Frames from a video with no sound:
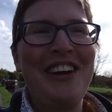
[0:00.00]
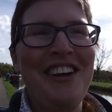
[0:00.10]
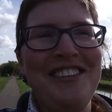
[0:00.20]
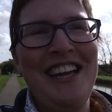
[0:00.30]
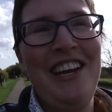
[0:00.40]
we
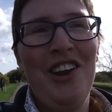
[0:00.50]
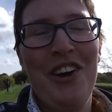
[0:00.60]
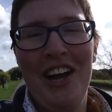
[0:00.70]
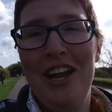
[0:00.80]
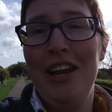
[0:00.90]
can't stay any
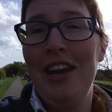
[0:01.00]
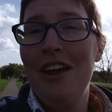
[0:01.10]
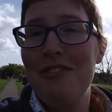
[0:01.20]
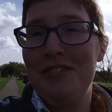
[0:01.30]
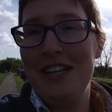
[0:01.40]
longer
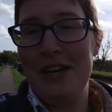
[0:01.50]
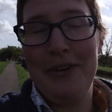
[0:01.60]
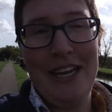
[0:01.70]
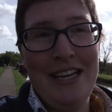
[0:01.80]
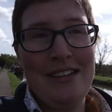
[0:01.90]
lovely though
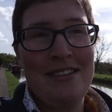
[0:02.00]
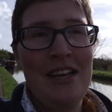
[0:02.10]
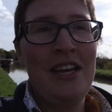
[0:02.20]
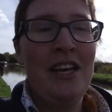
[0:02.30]
it is